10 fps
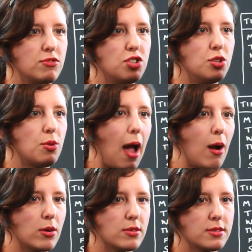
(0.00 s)
two
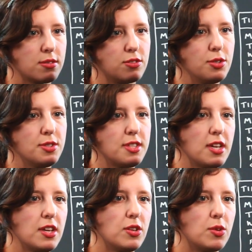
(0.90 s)
hours.
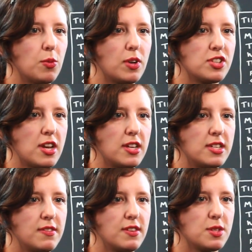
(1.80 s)
Tuesday, you do not watch any
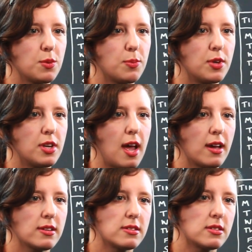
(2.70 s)
TV, so we'll put an X.
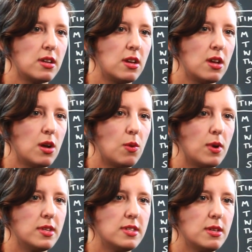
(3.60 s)

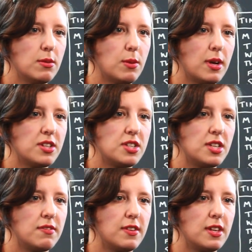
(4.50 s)
Wednesday, we watch
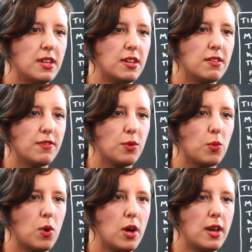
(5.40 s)
TV for
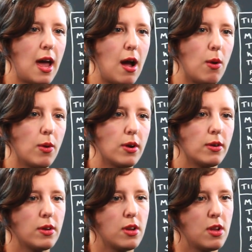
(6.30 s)
one hour.
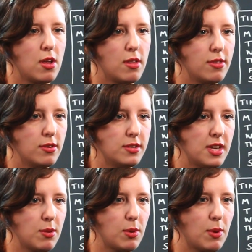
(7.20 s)

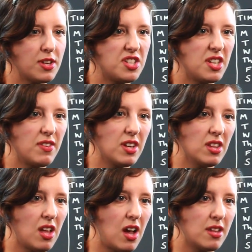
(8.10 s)
Thursday, we watch TV a
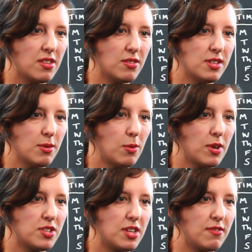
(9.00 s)
lot. Thursday, we watch
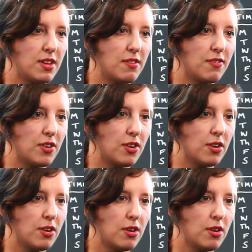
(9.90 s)
TV for